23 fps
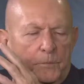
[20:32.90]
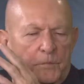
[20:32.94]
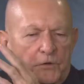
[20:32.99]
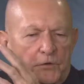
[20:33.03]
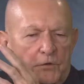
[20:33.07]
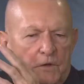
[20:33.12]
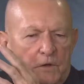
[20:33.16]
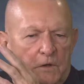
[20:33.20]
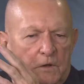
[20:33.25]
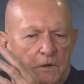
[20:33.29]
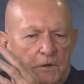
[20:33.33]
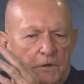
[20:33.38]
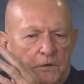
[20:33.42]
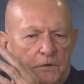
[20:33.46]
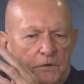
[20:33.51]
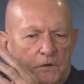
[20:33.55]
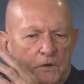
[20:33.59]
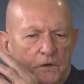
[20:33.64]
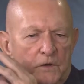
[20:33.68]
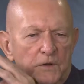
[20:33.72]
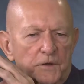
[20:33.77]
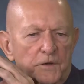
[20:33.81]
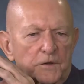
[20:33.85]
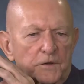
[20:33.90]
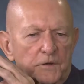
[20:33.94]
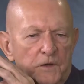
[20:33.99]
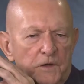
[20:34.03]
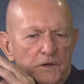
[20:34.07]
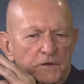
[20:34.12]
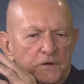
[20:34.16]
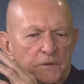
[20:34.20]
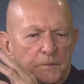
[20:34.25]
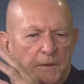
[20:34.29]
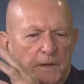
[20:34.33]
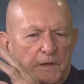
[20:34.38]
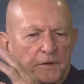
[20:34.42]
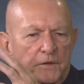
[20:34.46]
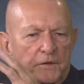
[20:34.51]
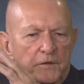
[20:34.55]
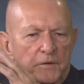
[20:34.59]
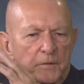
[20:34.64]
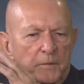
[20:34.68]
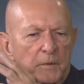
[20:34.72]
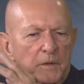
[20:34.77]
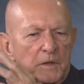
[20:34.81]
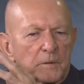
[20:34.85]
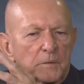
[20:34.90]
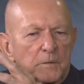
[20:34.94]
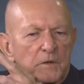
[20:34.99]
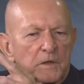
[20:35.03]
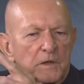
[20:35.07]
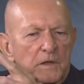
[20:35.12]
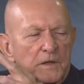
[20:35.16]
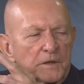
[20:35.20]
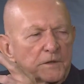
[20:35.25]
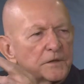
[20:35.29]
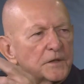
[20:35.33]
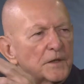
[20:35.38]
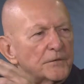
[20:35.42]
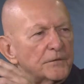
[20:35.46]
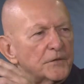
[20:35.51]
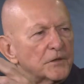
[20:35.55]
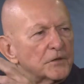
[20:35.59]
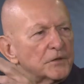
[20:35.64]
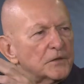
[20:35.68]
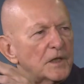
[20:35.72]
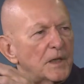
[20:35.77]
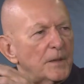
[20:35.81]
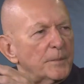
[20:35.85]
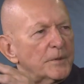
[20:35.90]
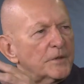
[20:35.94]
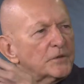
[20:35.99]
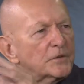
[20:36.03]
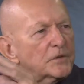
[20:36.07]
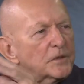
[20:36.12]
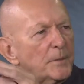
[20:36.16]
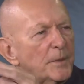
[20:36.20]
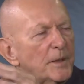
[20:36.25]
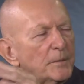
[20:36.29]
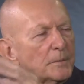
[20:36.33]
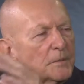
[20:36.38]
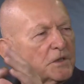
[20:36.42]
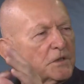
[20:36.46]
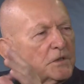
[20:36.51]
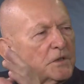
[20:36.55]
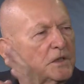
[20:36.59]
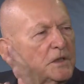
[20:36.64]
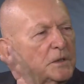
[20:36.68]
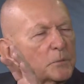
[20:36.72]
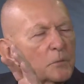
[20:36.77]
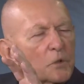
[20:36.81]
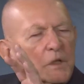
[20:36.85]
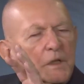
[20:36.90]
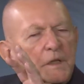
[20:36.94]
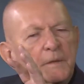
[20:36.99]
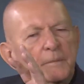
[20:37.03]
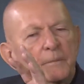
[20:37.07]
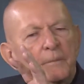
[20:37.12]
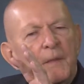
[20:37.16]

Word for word: Mission Control. It talks about discipline, morale, toughness, competence, commitment, teamwork.